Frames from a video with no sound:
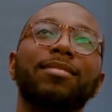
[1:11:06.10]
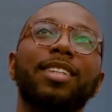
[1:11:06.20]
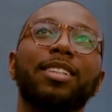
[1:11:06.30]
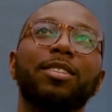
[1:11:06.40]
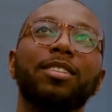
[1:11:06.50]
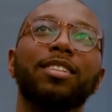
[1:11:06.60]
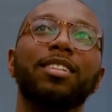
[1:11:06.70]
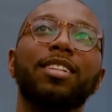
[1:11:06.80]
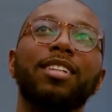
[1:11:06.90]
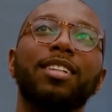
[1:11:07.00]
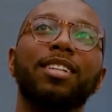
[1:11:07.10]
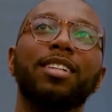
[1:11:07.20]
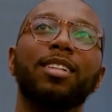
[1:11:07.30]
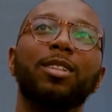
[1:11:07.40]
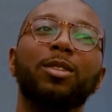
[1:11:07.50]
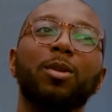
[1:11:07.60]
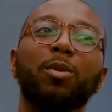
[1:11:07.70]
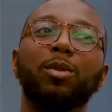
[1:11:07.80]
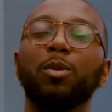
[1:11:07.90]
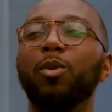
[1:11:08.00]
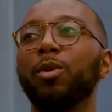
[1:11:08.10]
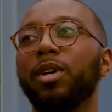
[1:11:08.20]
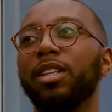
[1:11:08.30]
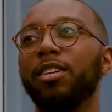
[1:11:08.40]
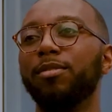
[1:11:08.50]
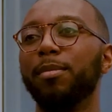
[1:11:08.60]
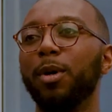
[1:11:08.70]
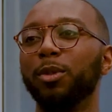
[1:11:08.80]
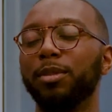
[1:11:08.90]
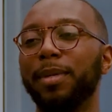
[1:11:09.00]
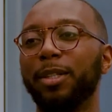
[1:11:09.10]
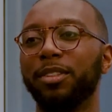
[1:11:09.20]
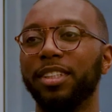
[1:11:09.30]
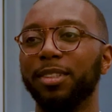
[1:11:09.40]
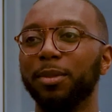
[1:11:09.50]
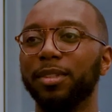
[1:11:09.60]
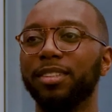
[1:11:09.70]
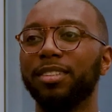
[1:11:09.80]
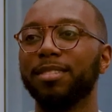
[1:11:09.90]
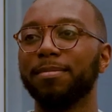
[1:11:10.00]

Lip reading: That's good. So what do I love most about St. Louis?